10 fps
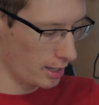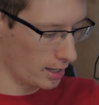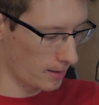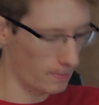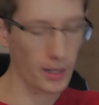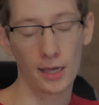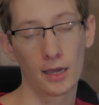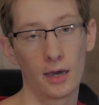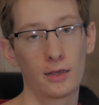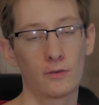but I
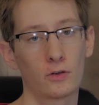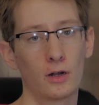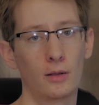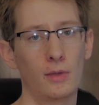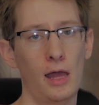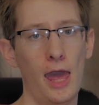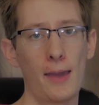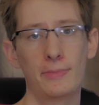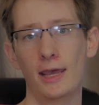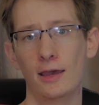got it from a
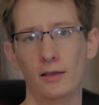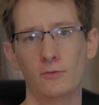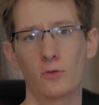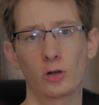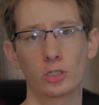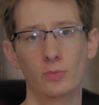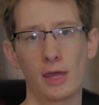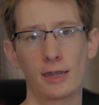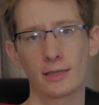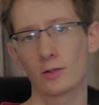Habitat for
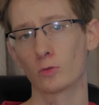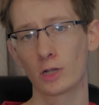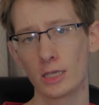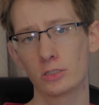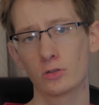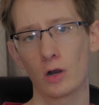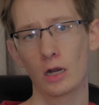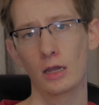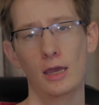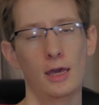Humanity restore.